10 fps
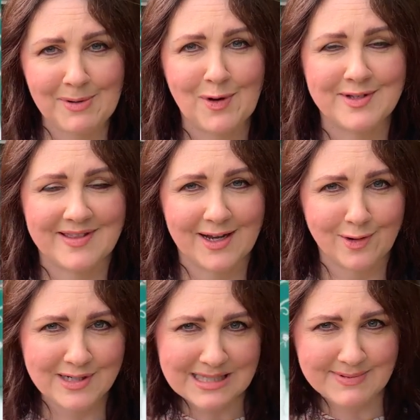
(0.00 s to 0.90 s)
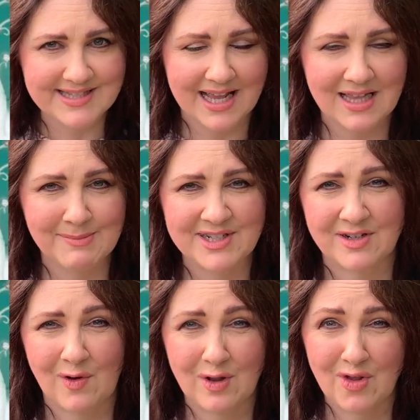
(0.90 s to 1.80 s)
because of that Christmas element. I
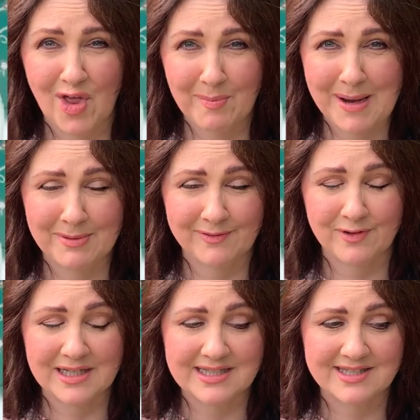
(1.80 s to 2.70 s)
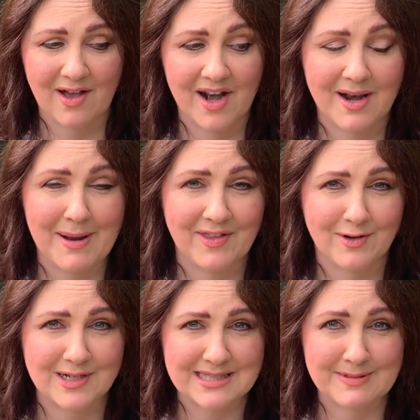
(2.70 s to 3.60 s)
know a lot of people are really excited about the
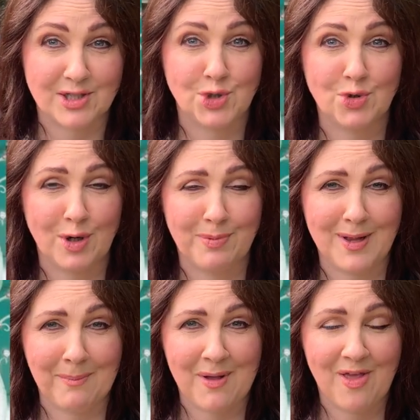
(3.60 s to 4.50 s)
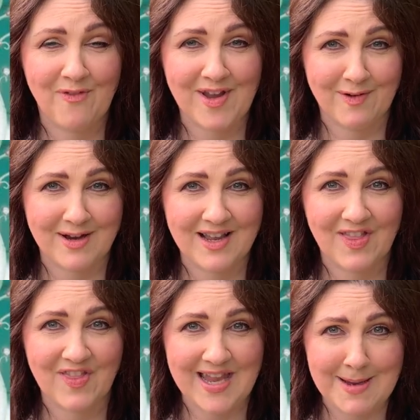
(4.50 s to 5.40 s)
Christmas sugar plum fairy
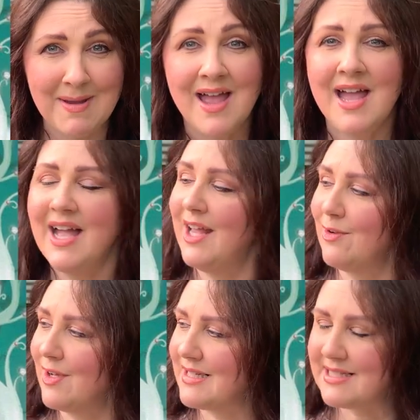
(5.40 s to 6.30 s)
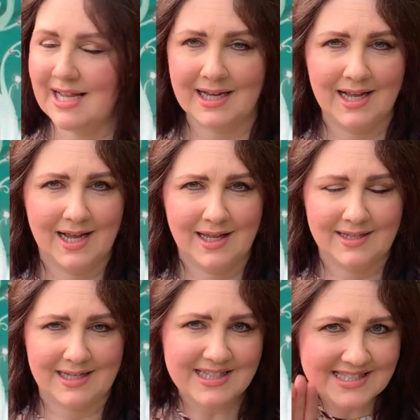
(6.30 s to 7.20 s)
theme. And I've got to say,
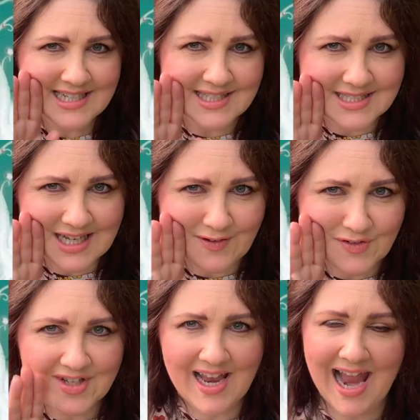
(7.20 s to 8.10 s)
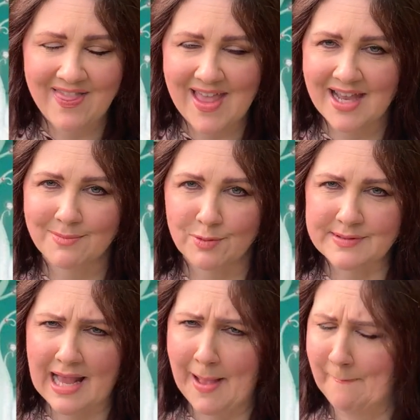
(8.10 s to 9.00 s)
the scented gift and the
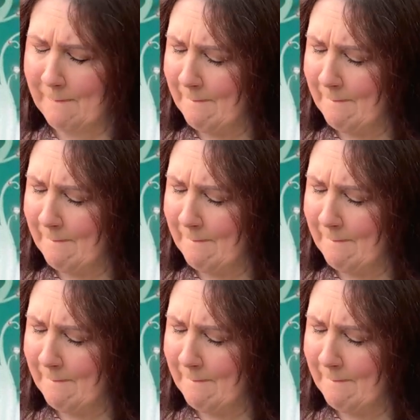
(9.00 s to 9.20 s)
edibles are